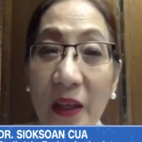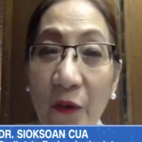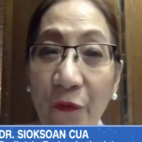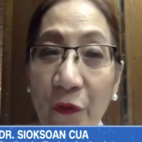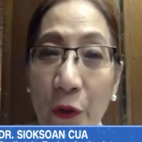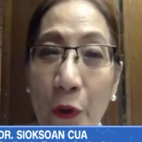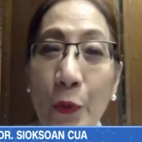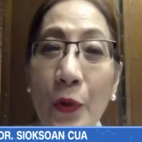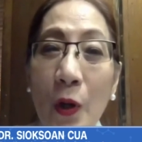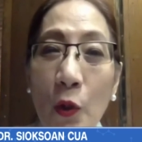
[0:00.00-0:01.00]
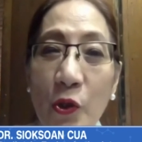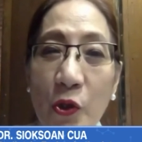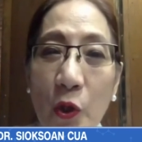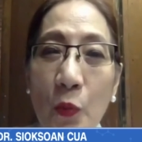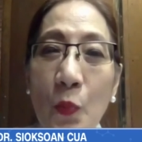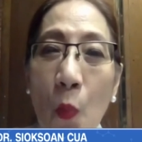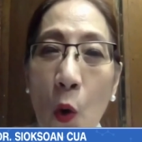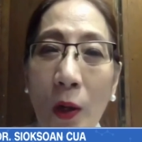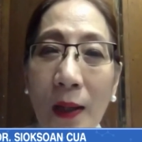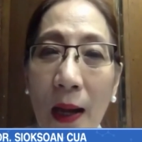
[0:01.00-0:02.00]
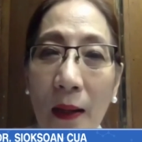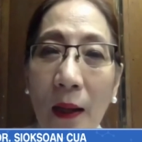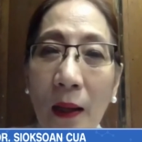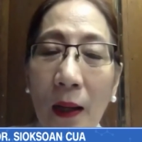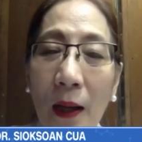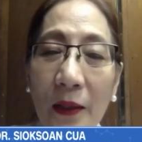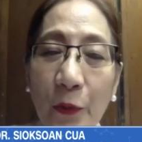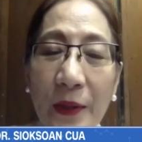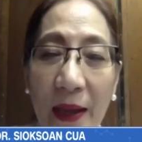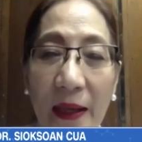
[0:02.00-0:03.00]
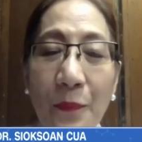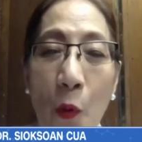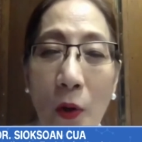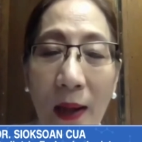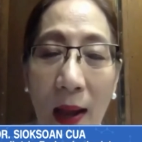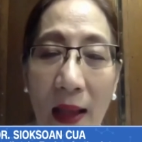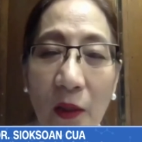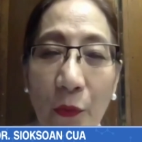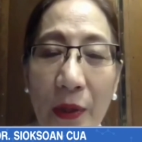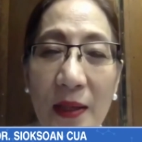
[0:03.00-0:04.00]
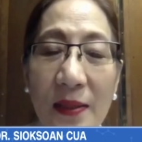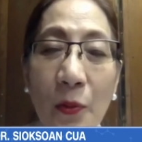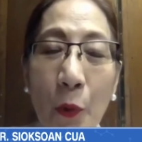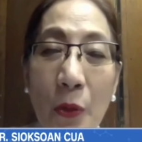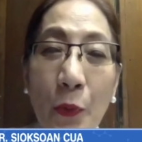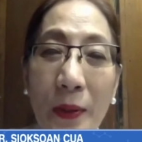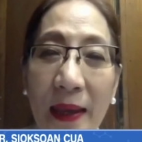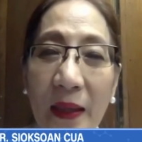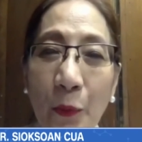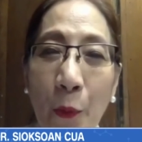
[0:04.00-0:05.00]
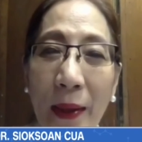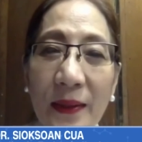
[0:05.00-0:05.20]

if you consume more, you take in more calories, we would gain weight.